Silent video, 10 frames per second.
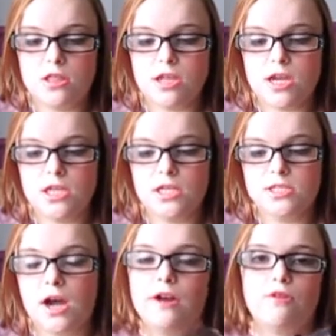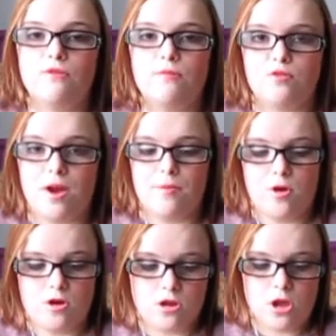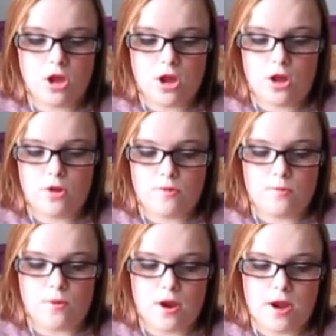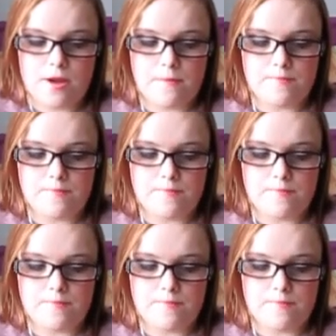these I got from Primark, right?